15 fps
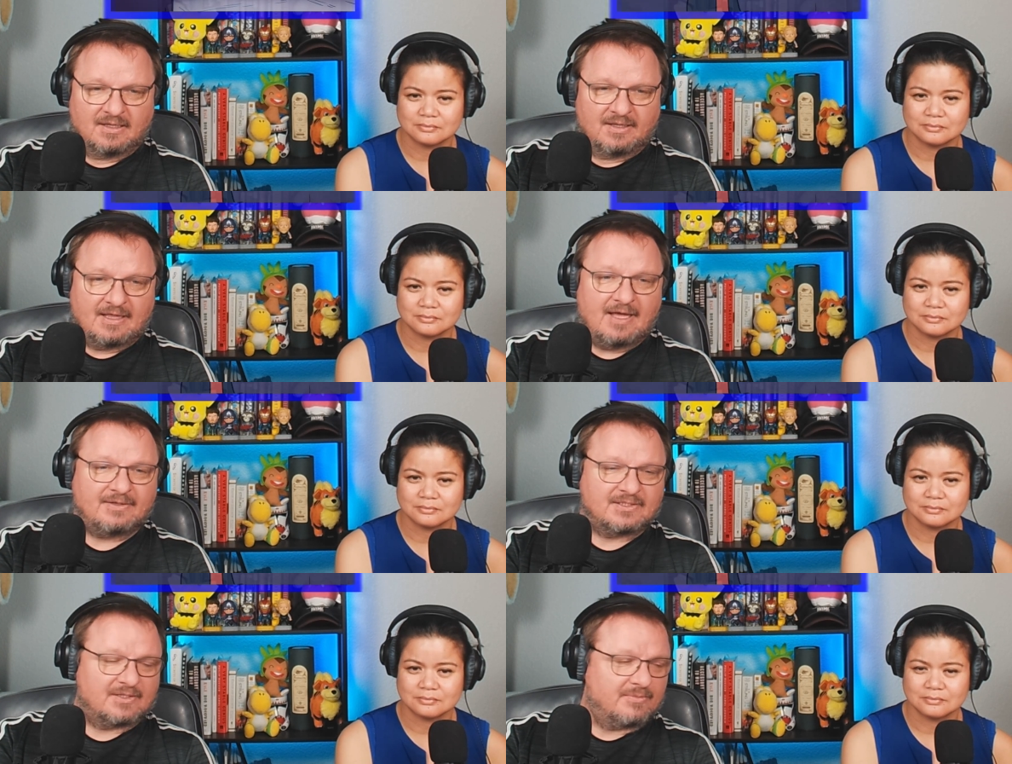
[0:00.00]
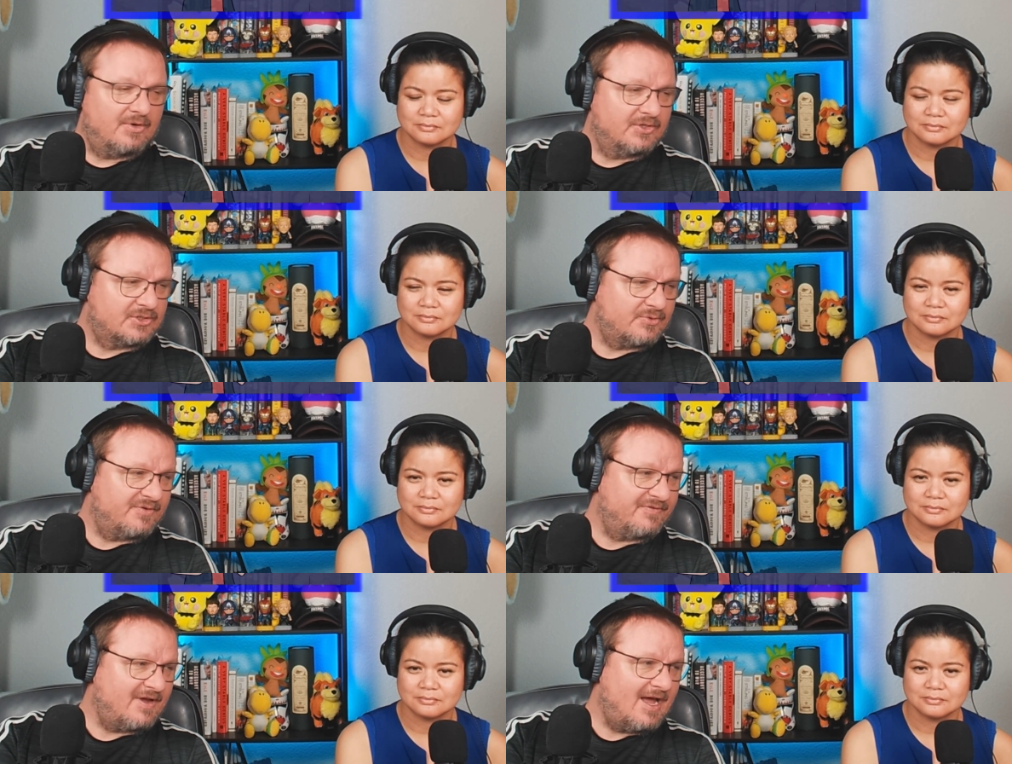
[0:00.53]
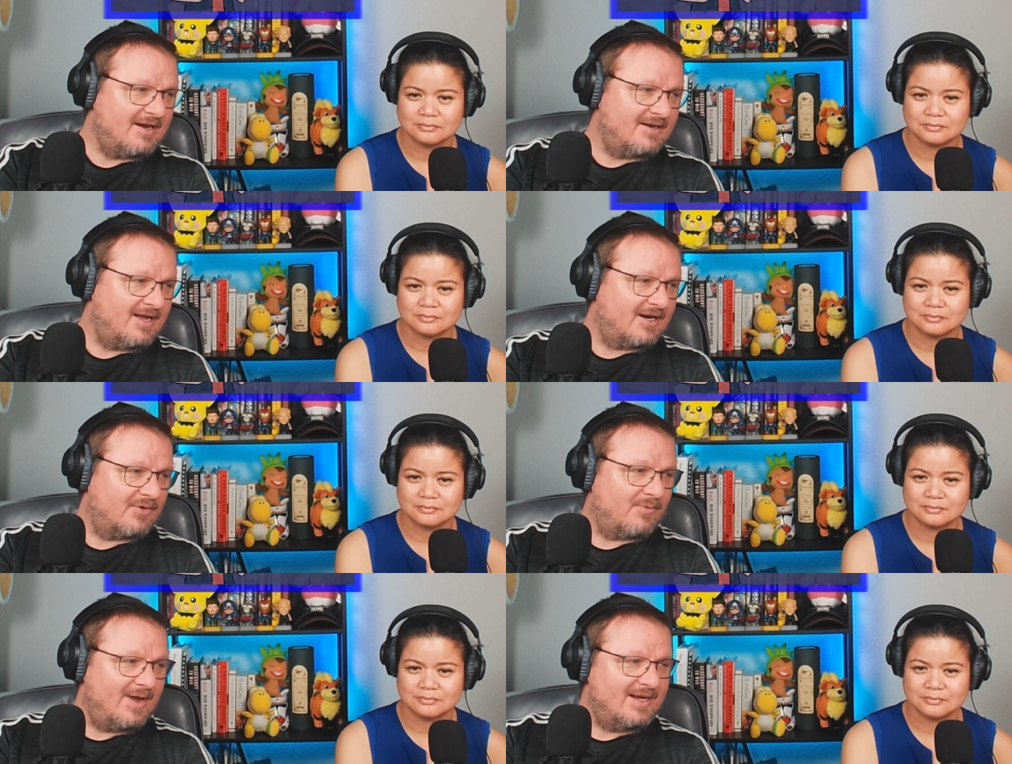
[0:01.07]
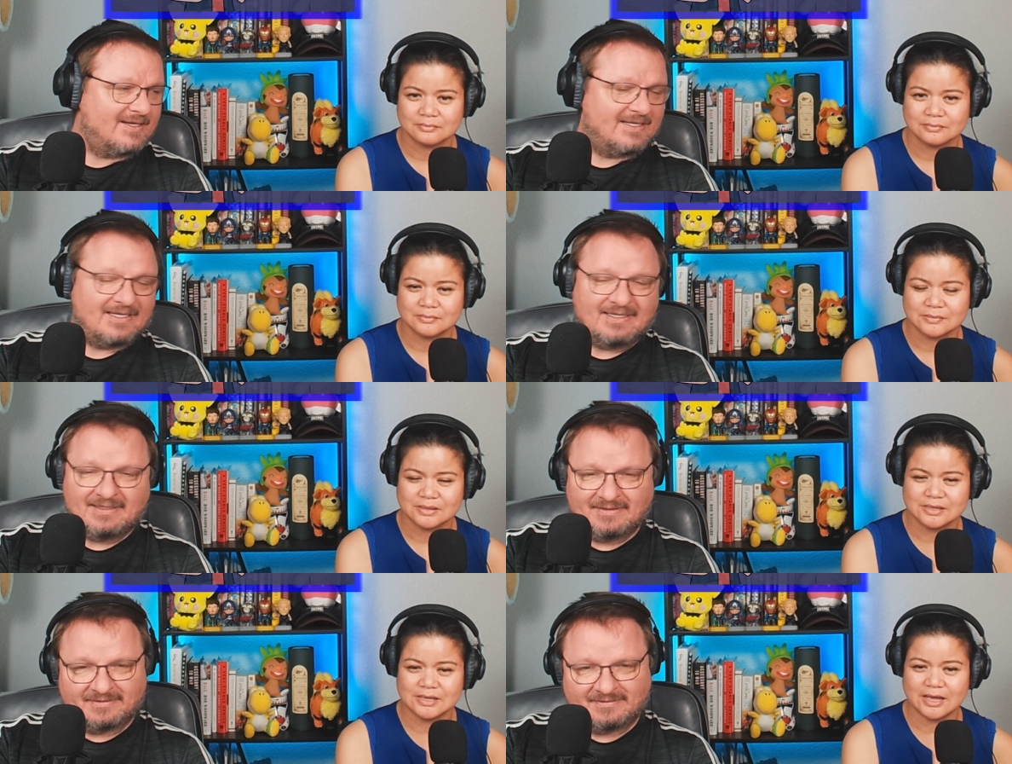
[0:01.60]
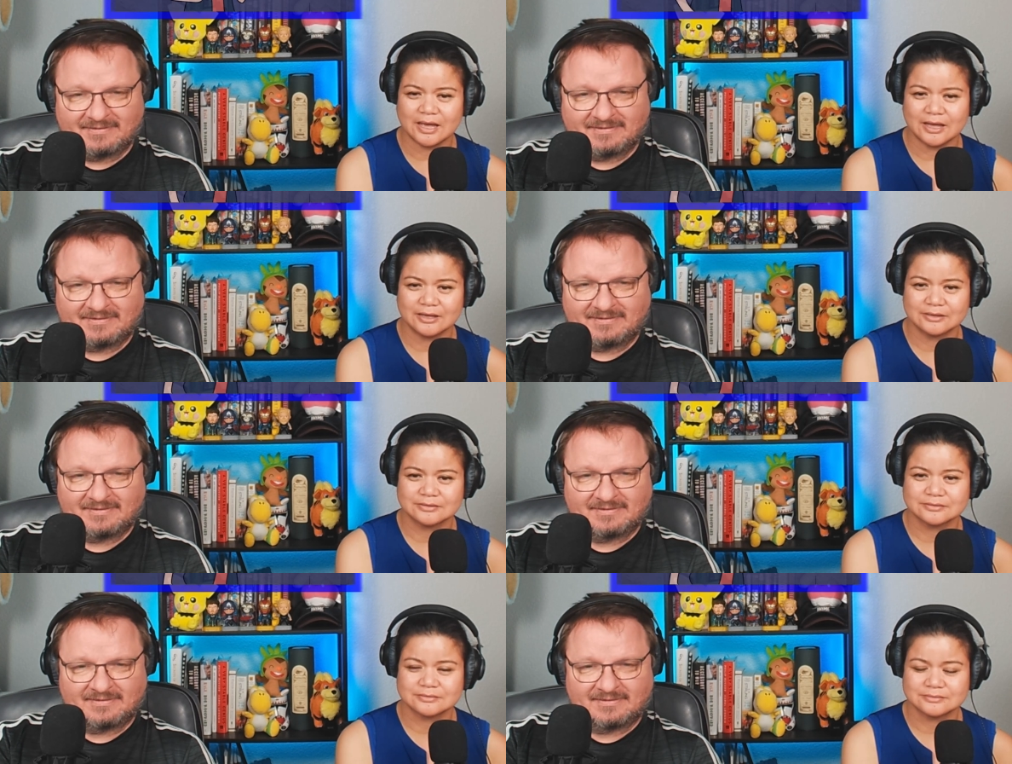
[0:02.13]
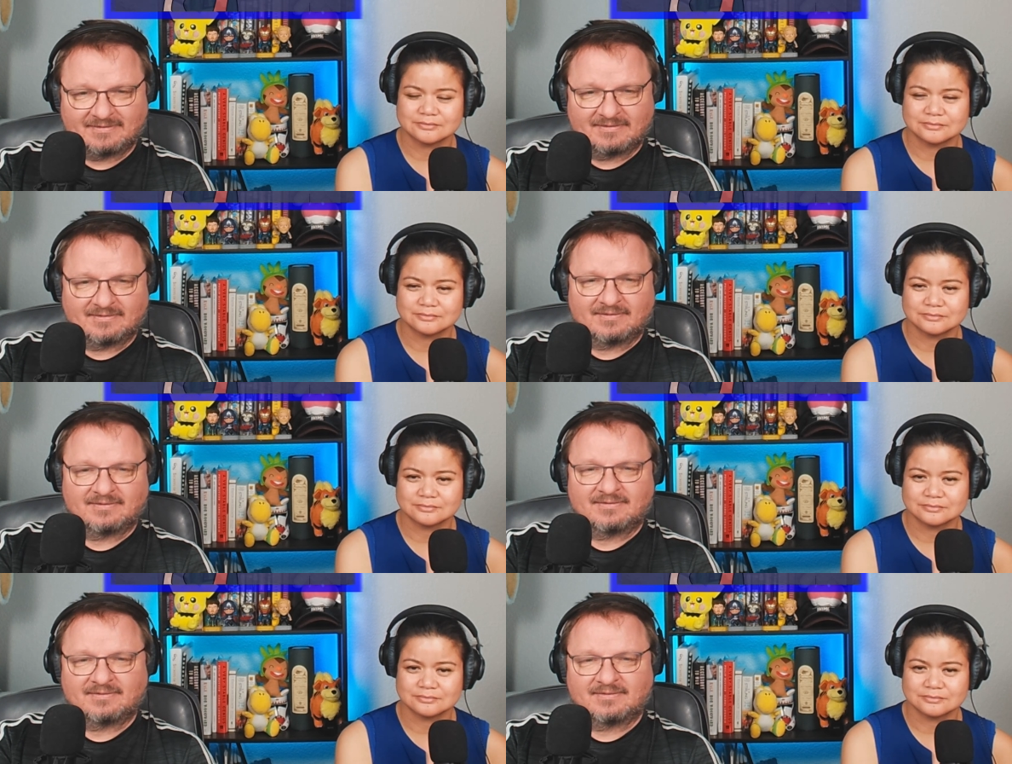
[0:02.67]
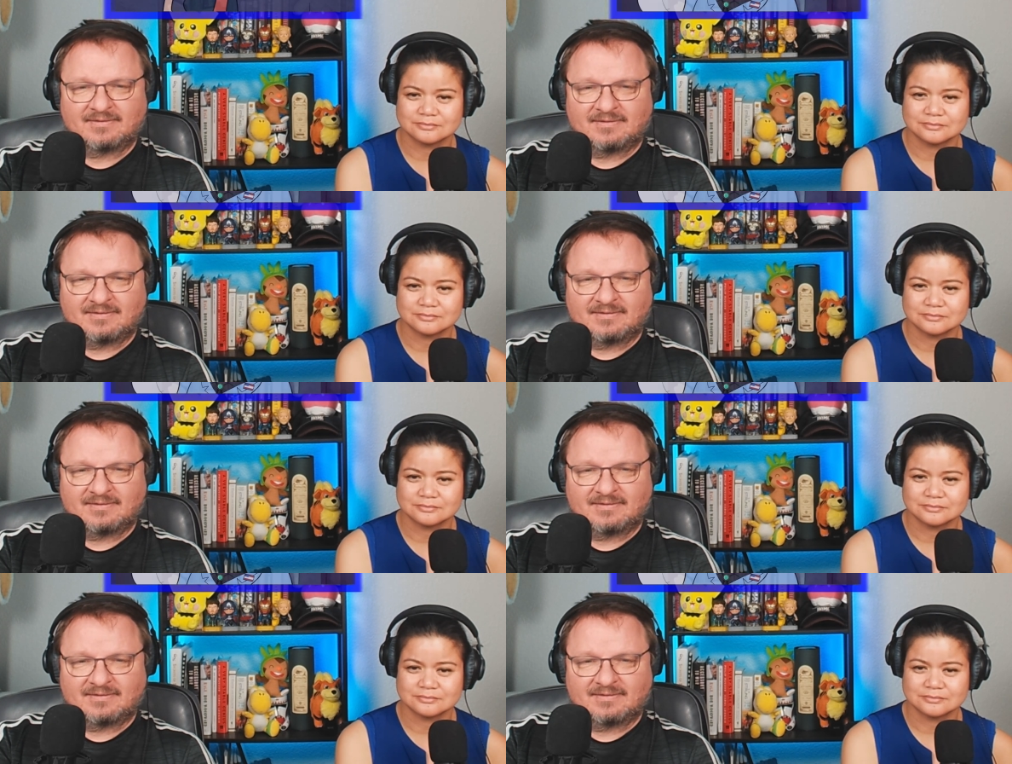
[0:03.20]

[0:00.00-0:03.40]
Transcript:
Speaker 1: That was the most we've gotten out of right Wendy. You. Yeah. you are a monster!